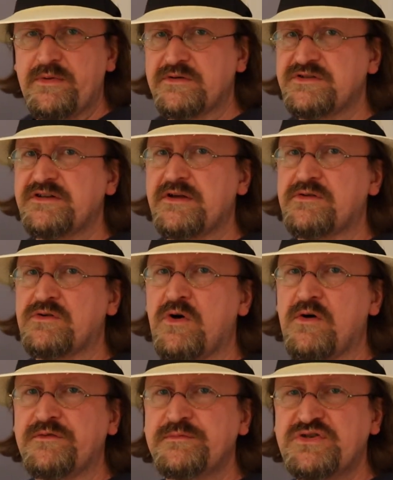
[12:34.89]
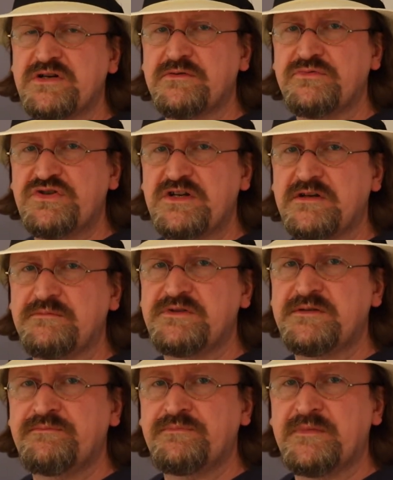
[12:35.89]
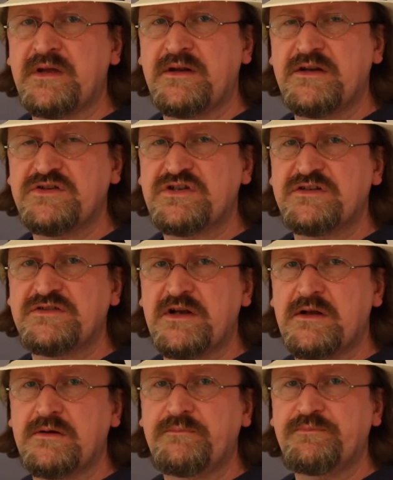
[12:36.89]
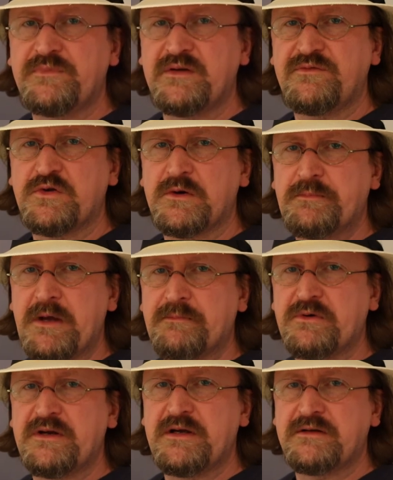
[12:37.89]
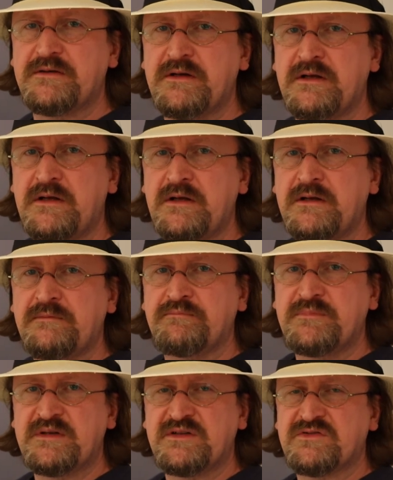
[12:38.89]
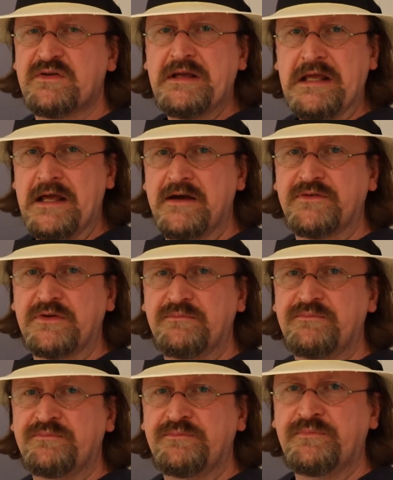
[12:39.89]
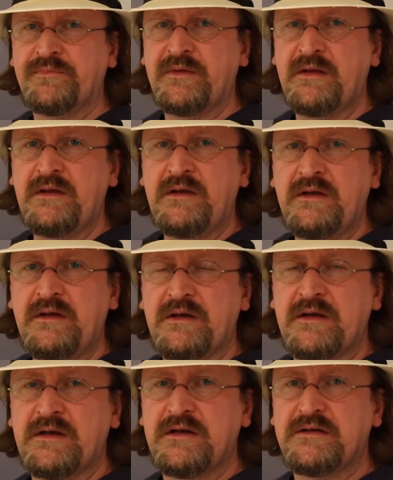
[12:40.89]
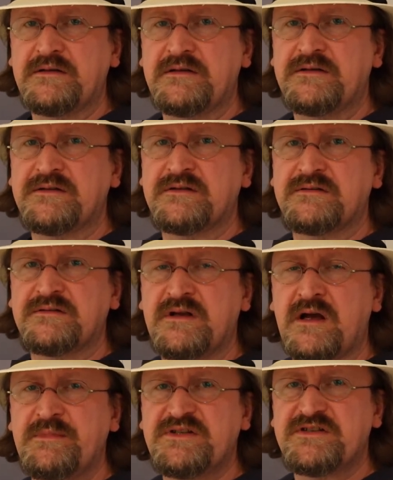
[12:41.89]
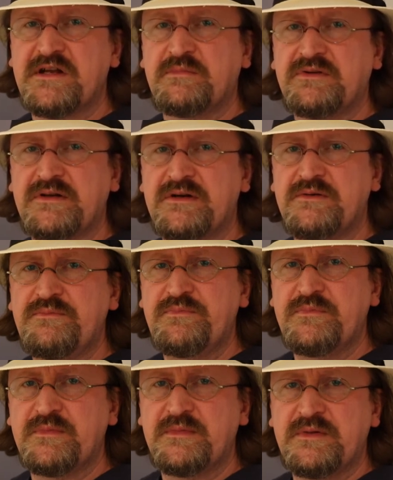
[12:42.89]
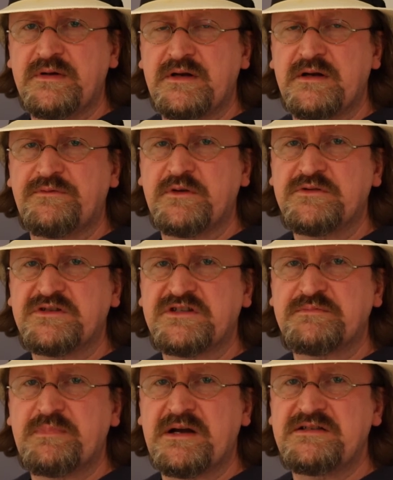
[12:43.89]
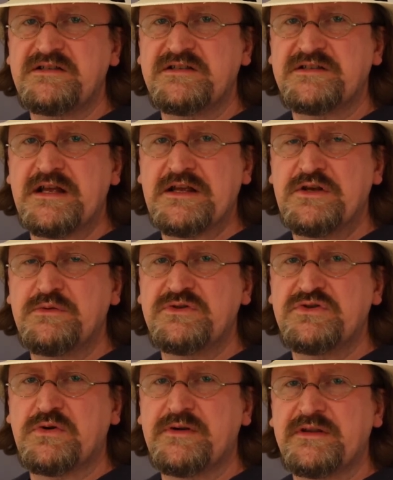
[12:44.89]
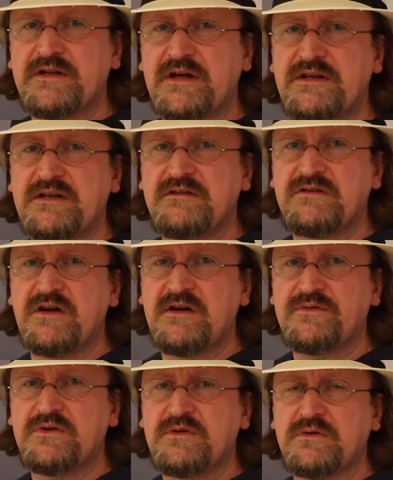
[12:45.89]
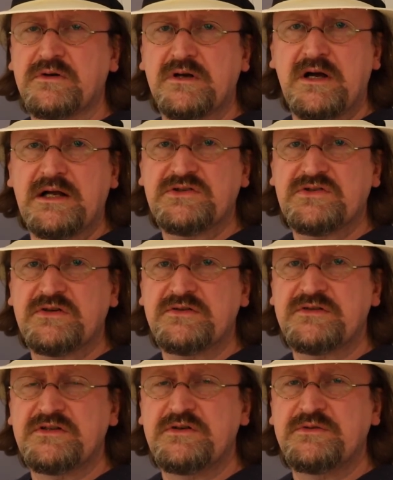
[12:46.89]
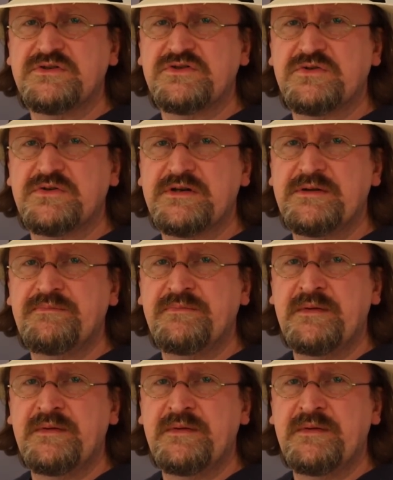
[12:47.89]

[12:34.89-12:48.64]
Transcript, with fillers: there's another haul from Jungle Jim's. And as you can tell, if you're a pepperhead, it's like heaven. And in the comments down below, if there's a spicy snack you enjoy that I didn't cover or a hot sauce that you enjoy,